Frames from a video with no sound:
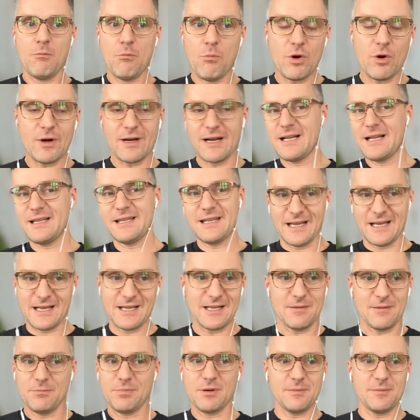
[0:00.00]
The moral
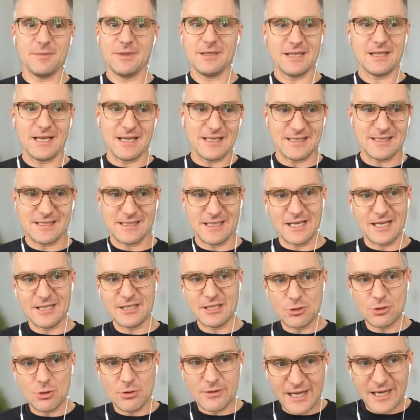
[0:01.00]
compromise of not
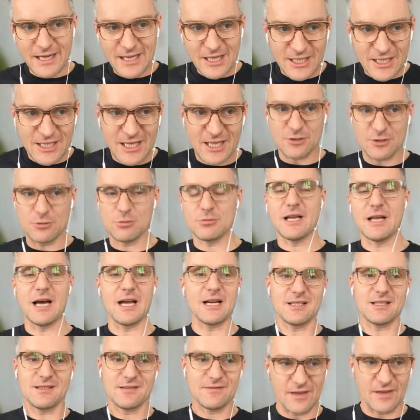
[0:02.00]
only the state and the
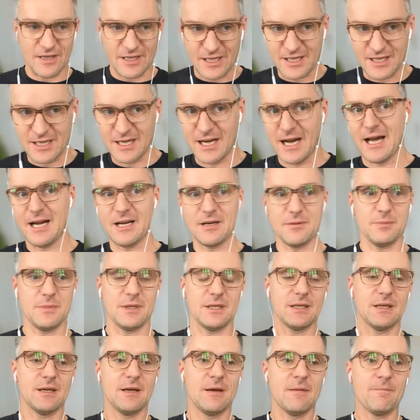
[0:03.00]
army, but their
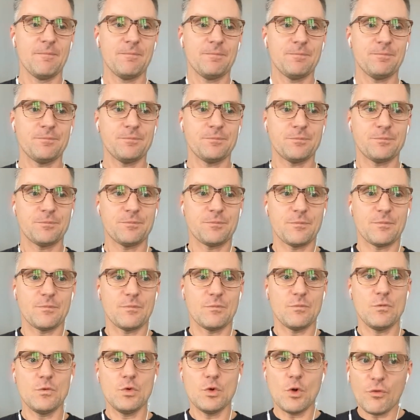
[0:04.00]
entire culture,
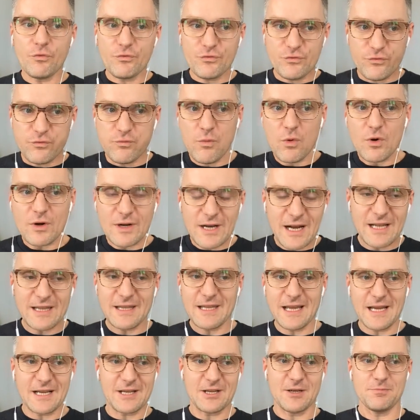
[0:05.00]
religion,
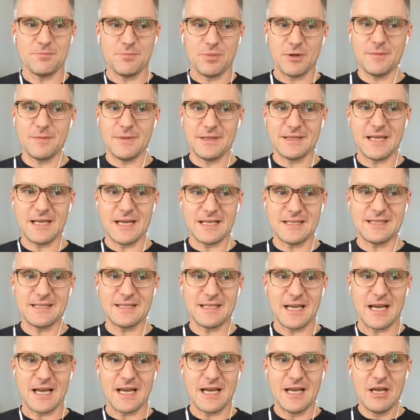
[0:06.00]
spirituality,
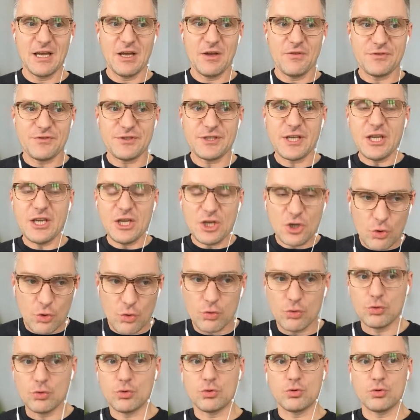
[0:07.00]
values, and staples.